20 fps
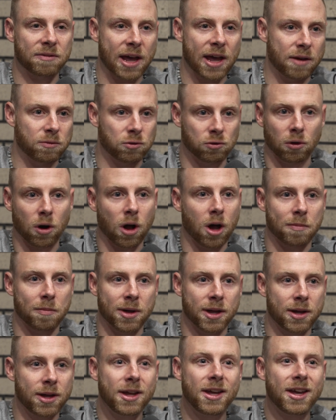to have
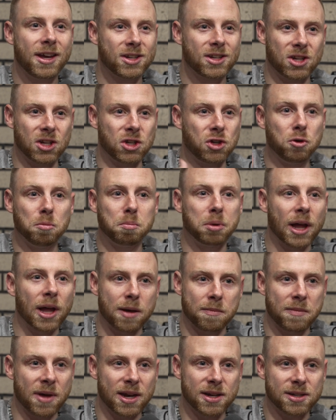trauma to do
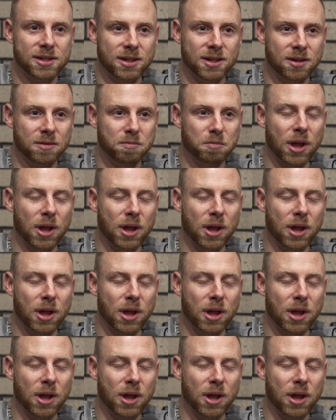plant medicine.